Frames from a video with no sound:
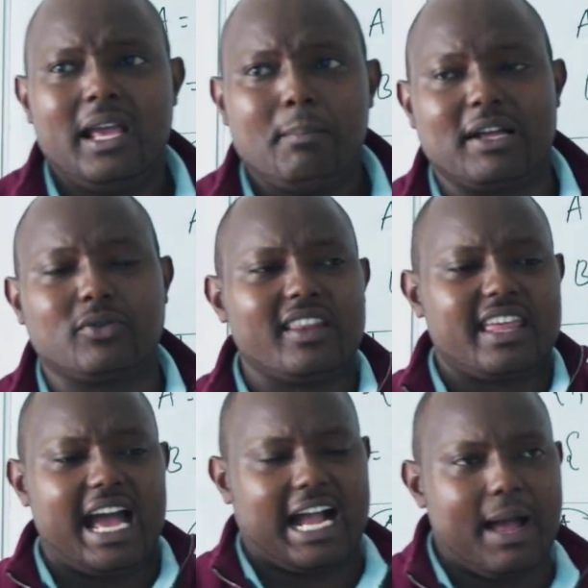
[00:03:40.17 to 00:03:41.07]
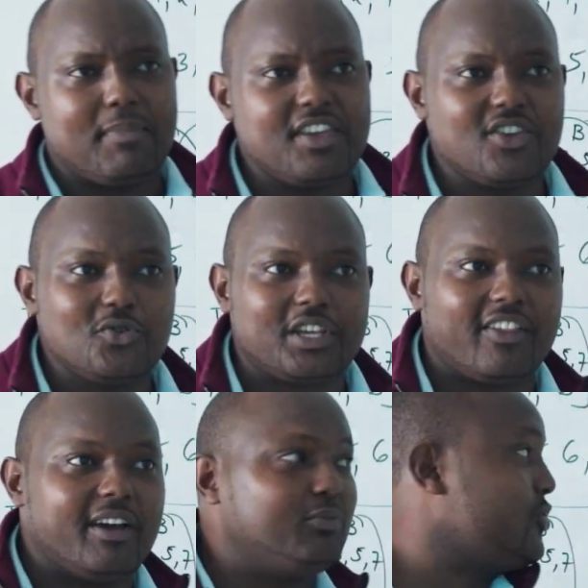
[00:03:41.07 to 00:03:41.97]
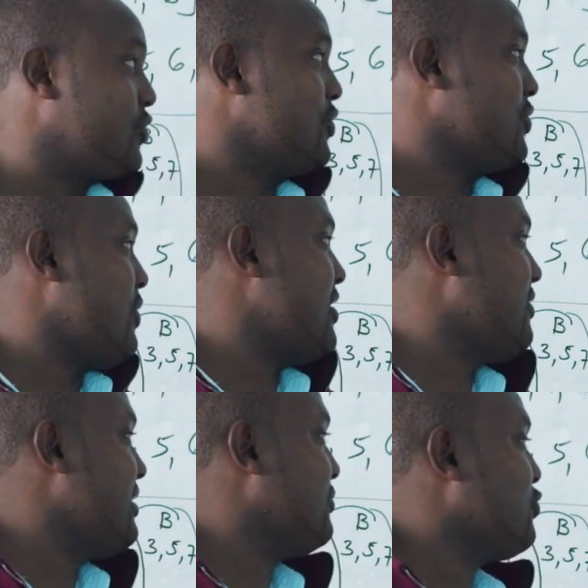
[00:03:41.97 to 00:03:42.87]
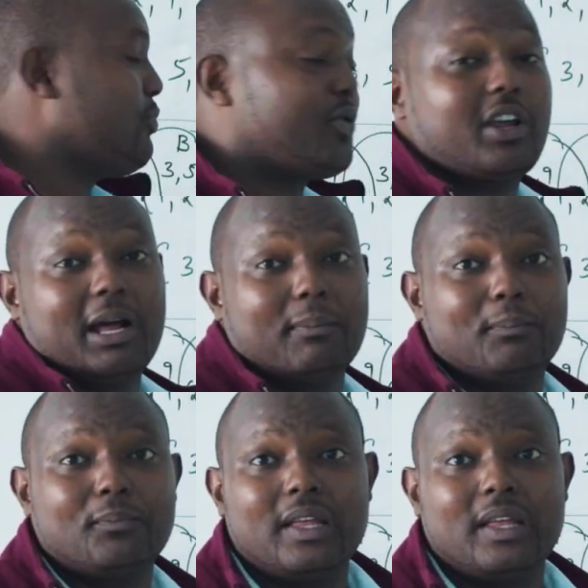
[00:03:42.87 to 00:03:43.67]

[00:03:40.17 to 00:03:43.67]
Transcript: But when they are coming, you tell them to choose one of the 2 programs.